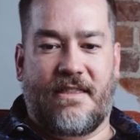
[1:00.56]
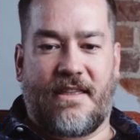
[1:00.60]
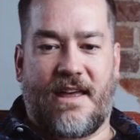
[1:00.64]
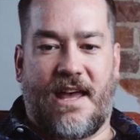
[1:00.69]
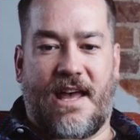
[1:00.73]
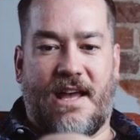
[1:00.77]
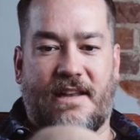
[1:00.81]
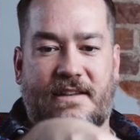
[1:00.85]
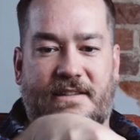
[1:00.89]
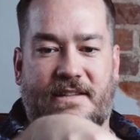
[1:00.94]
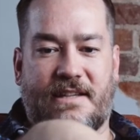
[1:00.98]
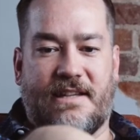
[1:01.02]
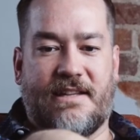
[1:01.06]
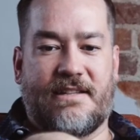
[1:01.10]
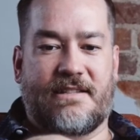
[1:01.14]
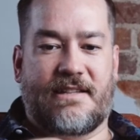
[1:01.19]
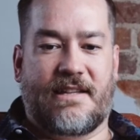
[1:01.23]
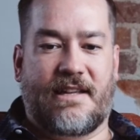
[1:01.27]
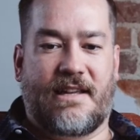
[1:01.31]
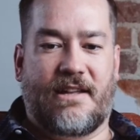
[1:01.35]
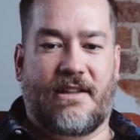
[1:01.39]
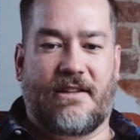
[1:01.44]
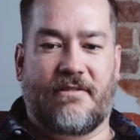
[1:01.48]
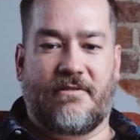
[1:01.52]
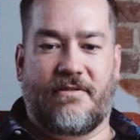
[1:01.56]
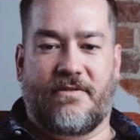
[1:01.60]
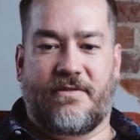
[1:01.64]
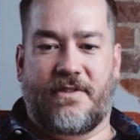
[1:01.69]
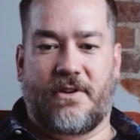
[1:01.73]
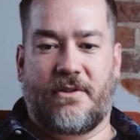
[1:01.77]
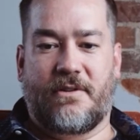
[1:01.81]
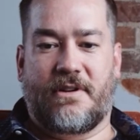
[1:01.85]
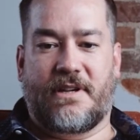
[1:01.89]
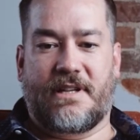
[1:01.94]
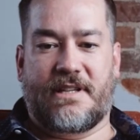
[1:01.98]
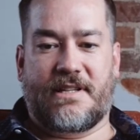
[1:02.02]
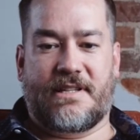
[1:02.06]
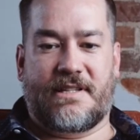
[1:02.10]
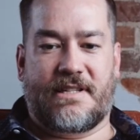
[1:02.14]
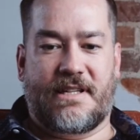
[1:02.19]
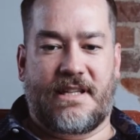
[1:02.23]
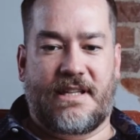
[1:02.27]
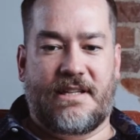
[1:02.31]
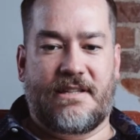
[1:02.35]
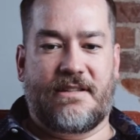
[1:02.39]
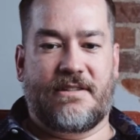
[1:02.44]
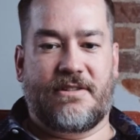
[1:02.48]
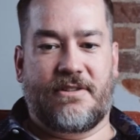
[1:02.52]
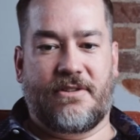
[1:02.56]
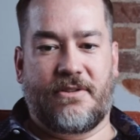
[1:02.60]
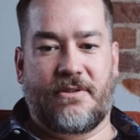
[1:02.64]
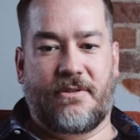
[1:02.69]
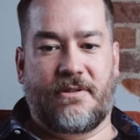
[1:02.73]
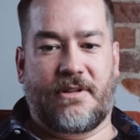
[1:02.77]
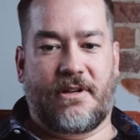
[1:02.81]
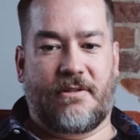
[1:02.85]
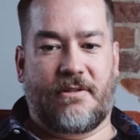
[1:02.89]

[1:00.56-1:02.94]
that detail and focus into an